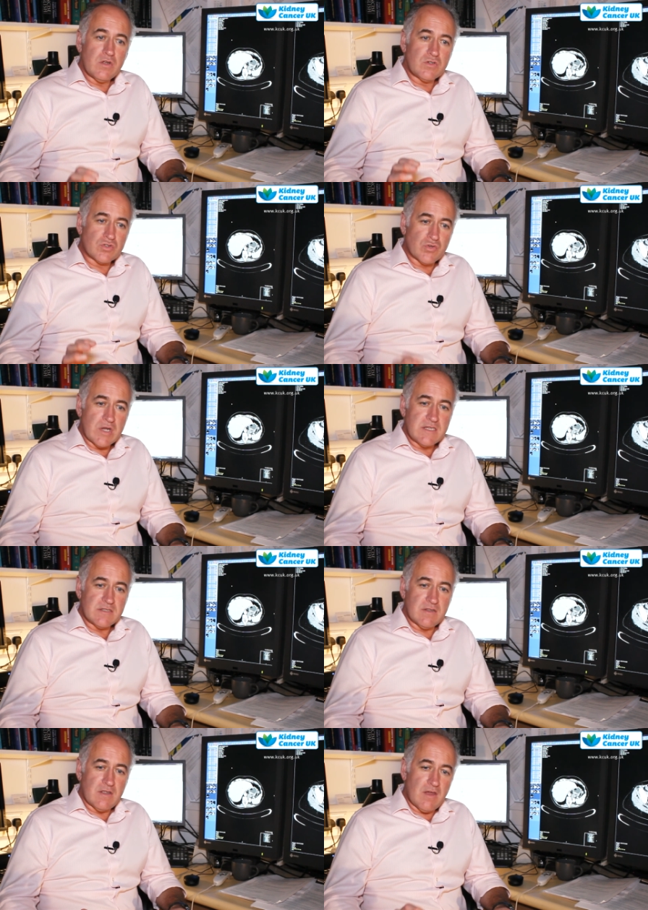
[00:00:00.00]

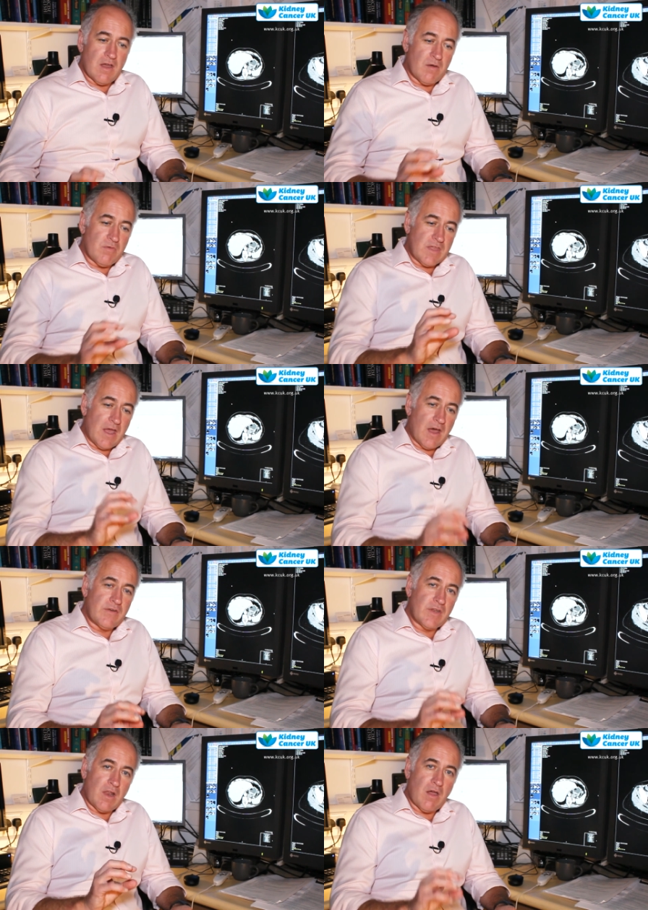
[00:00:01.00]
treat the
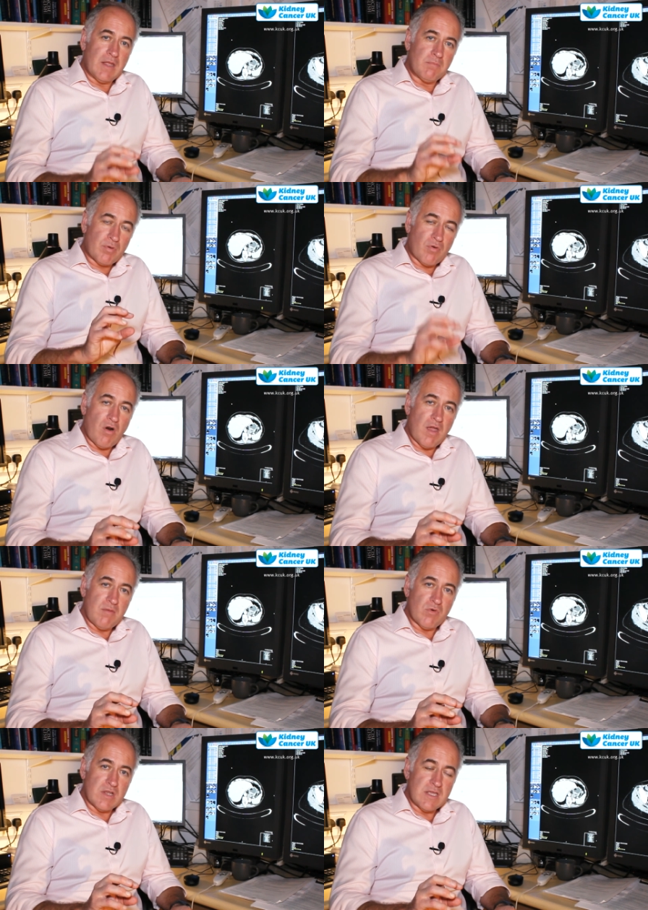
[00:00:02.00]
underlying
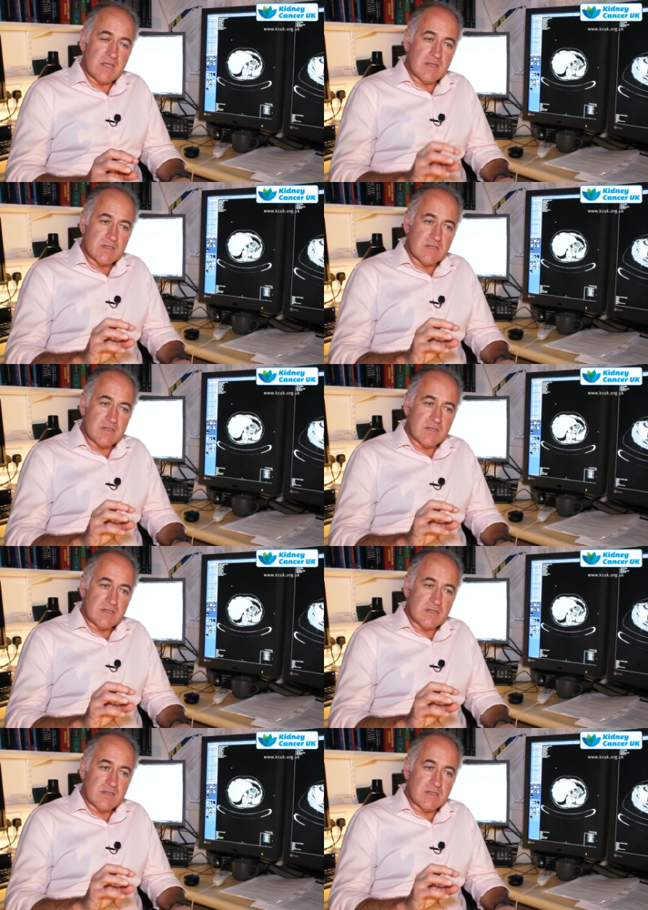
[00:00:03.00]
primary